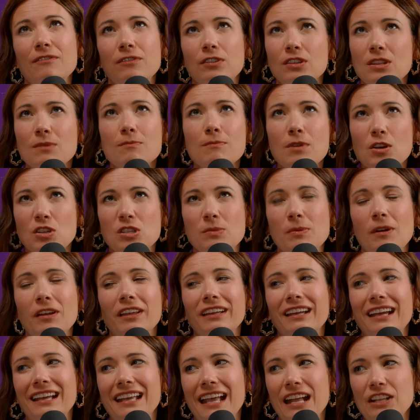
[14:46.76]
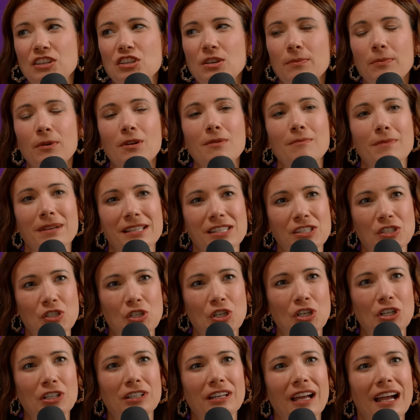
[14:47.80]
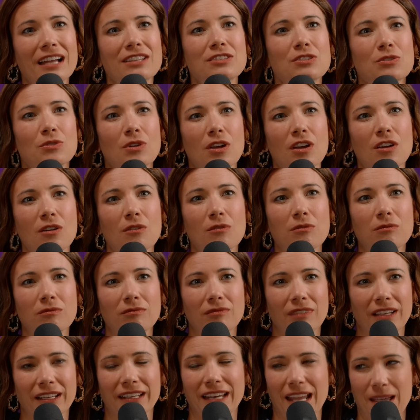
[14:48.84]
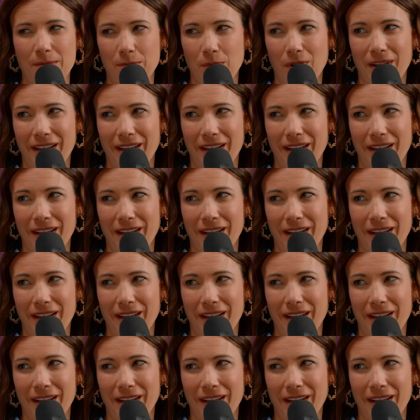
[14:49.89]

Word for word: for the most part, like a ketchup or a mustard, I do go like name